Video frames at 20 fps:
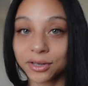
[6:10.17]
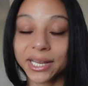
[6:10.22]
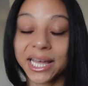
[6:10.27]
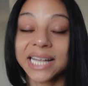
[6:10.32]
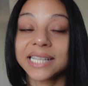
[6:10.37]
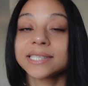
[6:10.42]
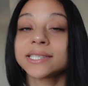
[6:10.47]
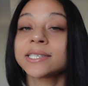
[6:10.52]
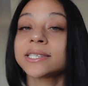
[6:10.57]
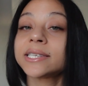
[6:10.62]

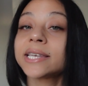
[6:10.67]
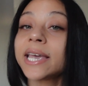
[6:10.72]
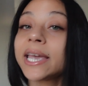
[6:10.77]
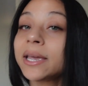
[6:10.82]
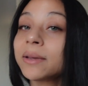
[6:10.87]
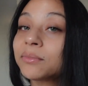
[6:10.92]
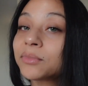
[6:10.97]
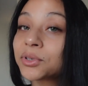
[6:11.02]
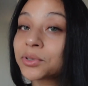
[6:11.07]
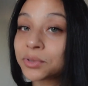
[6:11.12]
that
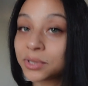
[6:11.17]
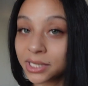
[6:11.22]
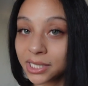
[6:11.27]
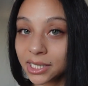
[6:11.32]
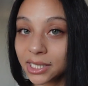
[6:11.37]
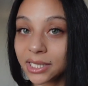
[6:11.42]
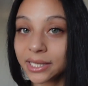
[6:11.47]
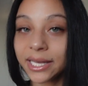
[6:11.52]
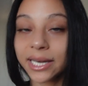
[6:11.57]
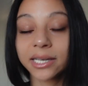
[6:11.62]
same
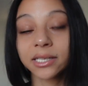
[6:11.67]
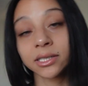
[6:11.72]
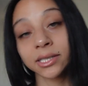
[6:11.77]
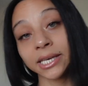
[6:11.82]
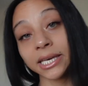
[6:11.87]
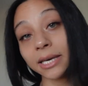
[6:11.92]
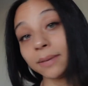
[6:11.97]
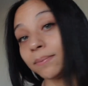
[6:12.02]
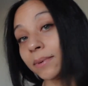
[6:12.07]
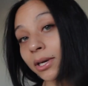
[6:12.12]
routine that is
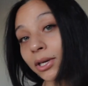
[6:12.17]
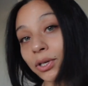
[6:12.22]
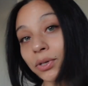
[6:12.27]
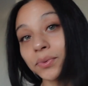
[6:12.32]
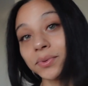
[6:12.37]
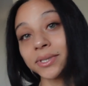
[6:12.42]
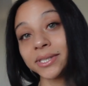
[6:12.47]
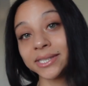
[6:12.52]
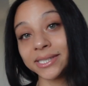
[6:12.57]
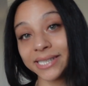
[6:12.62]
keeping you
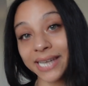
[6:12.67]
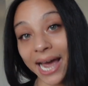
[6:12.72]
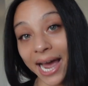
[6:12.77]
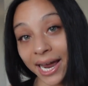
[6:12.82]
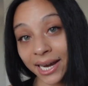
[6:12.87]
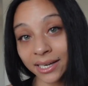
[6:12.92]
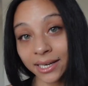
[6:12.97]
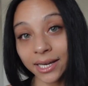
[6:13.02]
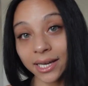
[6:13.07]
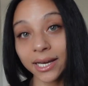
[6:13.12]

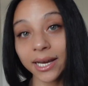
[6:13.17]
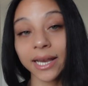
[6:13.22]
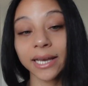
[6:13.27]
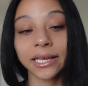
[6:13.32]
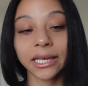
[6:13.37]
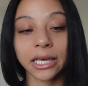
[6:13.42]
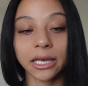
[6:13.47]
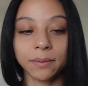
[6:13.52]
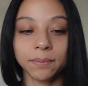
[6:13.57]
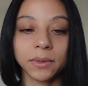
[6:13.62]
stagnant and
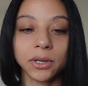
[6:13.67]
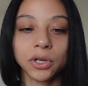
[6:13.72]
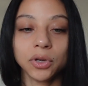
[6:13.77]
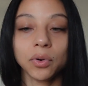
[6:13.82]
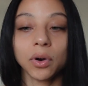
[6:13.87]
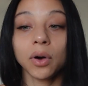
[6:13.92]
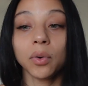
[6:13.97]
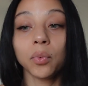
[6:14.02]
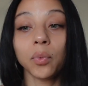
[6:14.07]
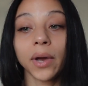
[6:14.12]
keeping you
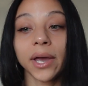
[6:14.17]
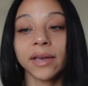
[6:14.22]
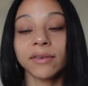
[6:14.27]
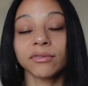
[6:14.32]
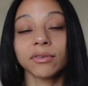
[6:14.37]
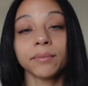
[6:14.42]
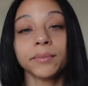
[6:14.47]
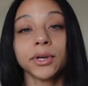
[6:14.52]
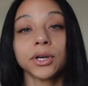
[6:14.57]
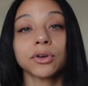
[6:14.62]
away
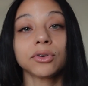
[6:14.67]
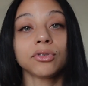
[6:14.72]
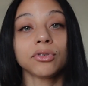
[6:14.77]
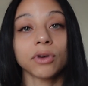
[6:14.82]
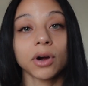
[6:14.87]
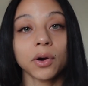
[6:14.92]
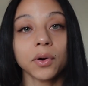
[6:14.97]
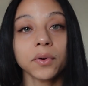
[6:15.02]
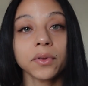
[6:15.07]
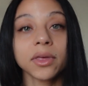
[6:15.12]
from your
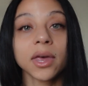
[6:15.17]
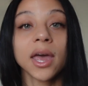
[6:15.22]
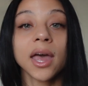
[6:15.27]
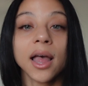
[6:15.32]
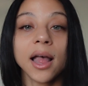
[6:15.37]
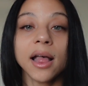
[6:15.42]
growth,